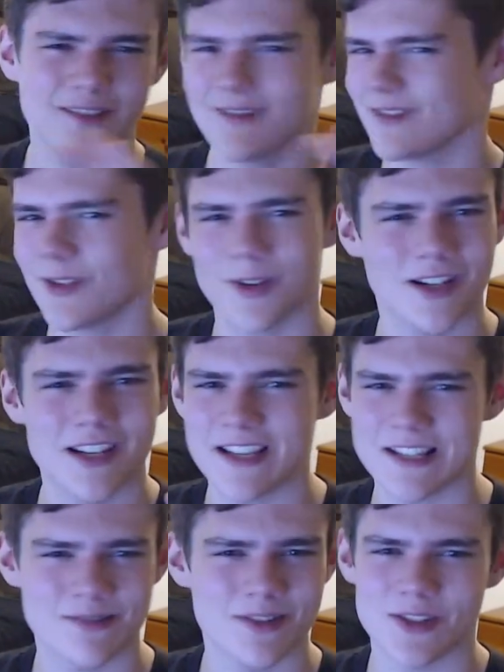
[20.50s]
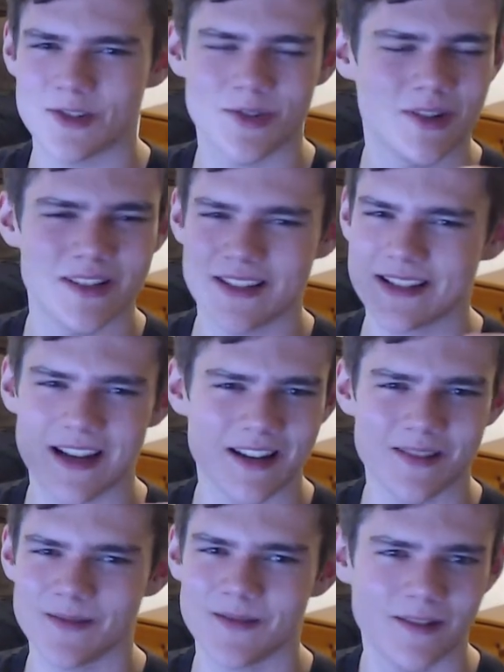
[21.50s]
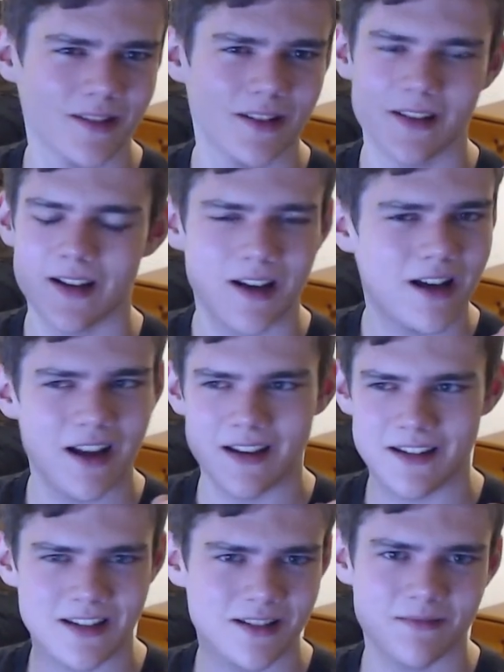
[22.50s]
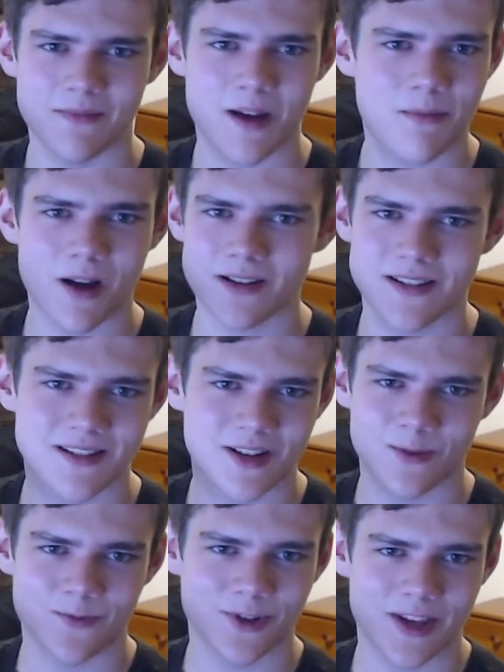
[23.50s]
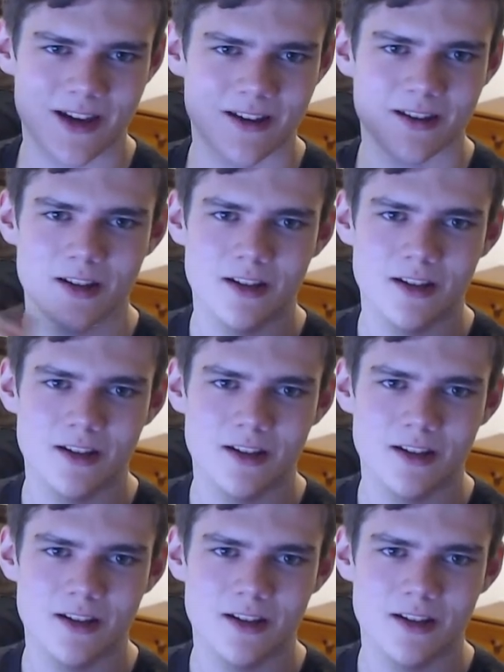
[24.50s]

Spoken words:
organizing with the drawers is kind of, I need my boss's help for that.